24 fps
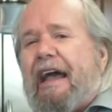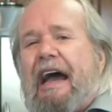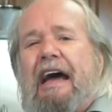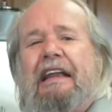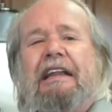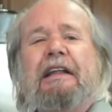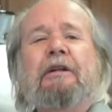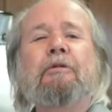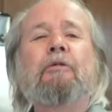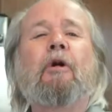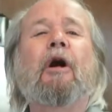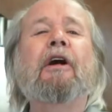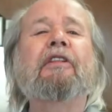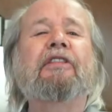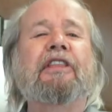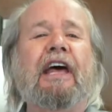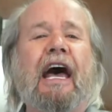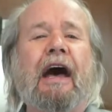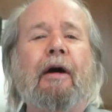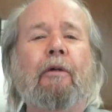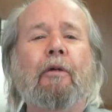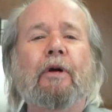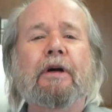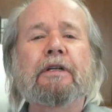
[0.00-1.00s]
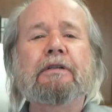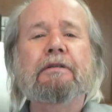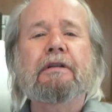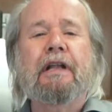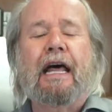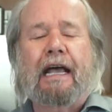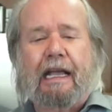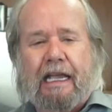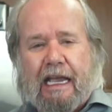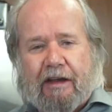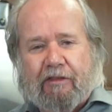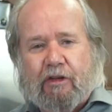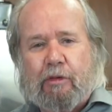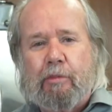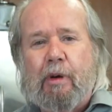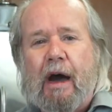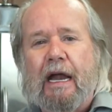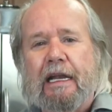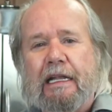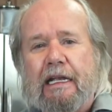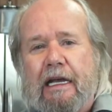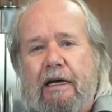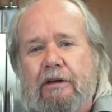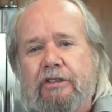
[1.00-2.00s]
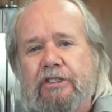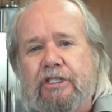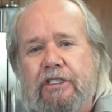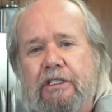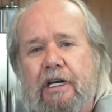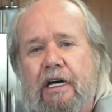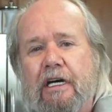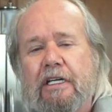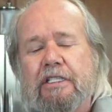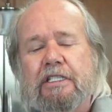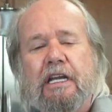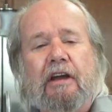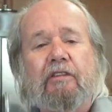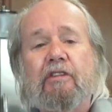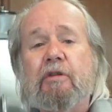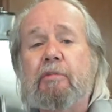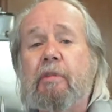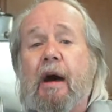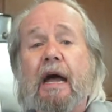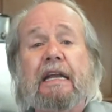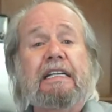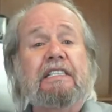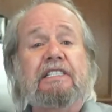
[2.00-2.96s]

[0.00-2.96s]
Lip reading: I didn't want that one like everybody else does. Everybody,